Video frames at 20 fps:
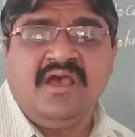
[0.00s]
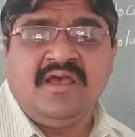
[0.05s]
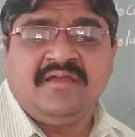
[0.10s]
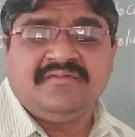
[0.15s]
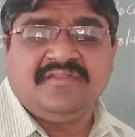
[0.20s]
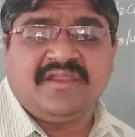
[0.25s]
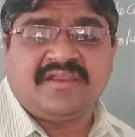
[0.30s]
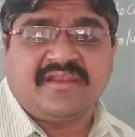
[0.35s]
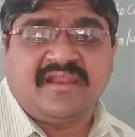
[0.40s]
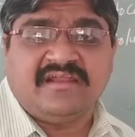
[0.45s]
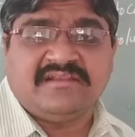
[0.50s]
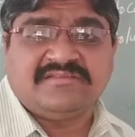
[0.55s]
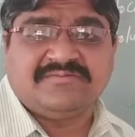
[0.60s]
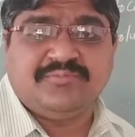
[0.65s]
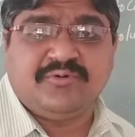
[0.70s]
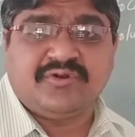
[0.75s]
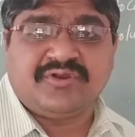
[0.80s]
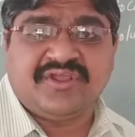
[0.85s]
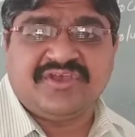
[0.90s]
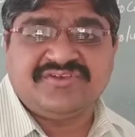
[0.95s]
the
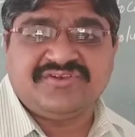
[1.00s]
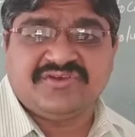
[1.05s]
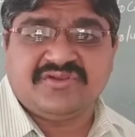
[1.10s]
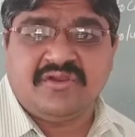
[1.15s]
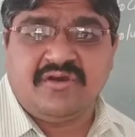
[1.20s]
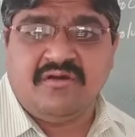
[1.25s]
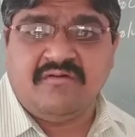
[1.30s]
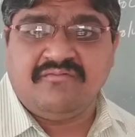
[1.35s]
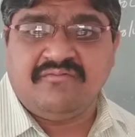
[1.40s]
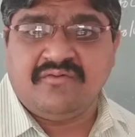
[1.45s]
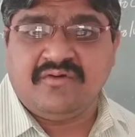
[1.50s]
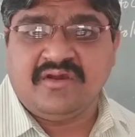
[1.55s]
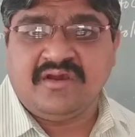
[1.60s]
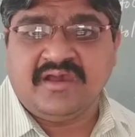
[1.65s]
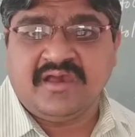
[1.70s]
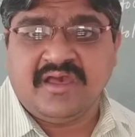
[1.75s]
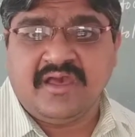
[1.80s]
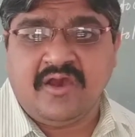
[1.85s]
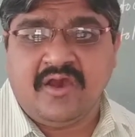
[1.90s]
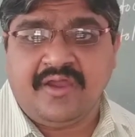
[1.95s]
transportation of
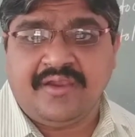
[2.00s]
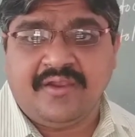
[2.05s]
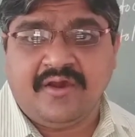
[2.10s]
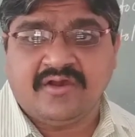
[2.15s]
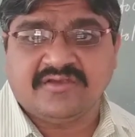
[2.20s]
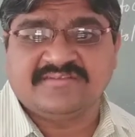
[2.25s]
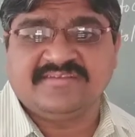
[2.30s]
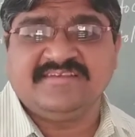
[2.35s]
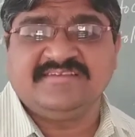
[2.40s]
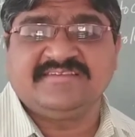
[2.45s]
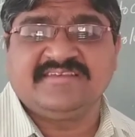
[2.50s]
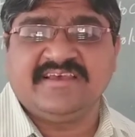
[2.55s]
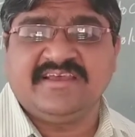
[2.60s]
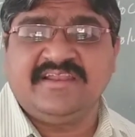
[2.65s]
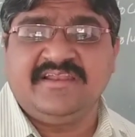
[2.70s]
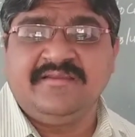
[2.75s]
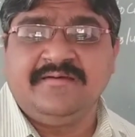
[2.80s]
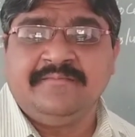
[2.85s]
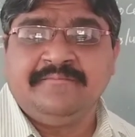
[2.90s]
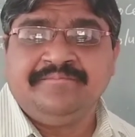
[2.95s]
an
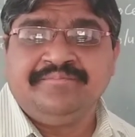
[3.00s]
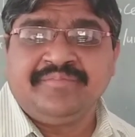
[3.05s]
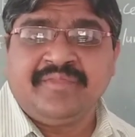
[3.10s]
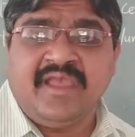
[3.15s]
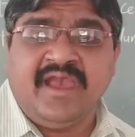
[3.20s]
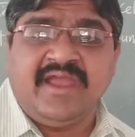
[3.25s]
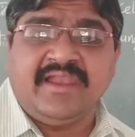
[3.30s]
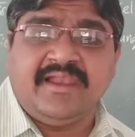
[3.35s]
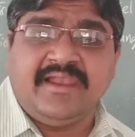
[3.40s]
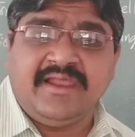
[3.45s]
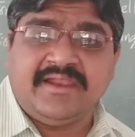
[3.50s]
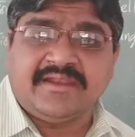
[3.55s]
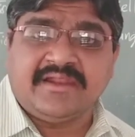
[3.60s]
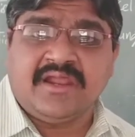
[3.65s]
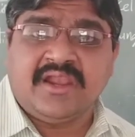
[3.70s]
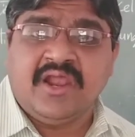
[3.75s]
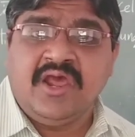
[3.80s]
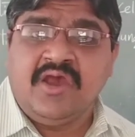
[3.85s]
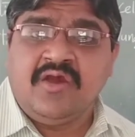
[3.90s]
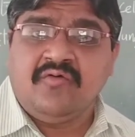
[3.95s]
oxygen, and
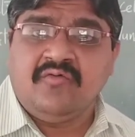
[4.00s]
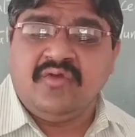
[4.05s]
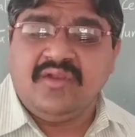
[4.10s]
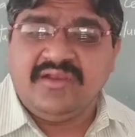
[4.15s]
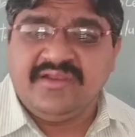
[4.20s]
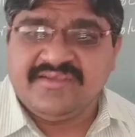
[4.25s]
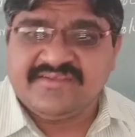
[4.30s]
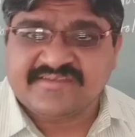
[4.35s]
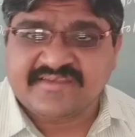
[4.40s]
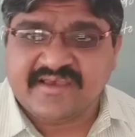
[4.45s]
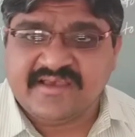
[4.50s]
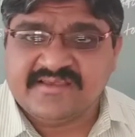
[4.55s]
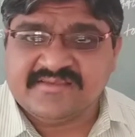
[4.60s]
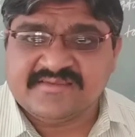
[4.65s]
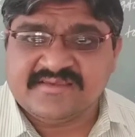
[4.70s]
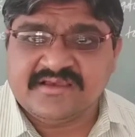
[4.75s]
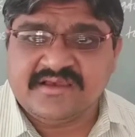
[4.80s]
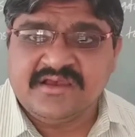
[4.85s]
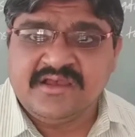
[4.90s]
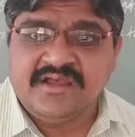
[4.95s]
later we will
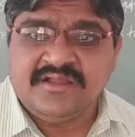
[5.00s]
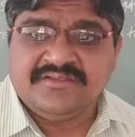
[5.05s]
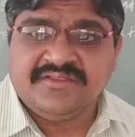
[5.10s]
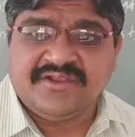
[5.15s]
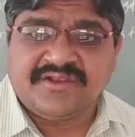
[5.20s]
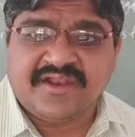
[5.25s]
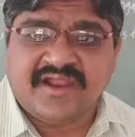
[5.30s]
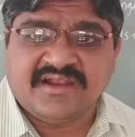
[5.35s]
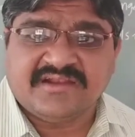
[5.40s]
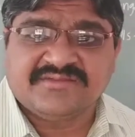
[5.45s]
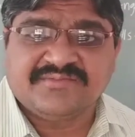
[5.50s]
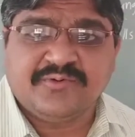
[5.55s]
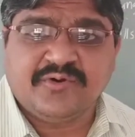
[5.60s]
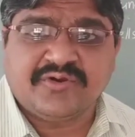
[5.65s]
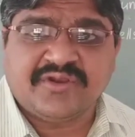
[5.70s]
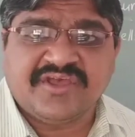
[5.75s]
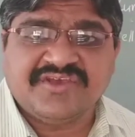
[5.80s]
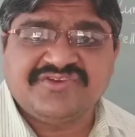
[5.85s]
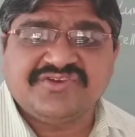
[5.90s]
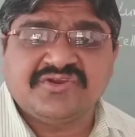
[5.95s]
discuss the
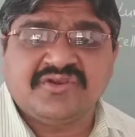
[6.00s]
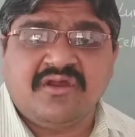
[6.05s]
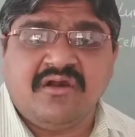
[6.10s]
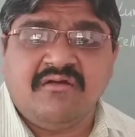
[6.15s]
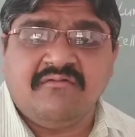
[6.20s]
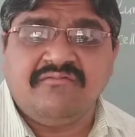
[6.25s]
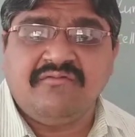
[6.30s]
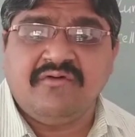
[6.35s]
transportation of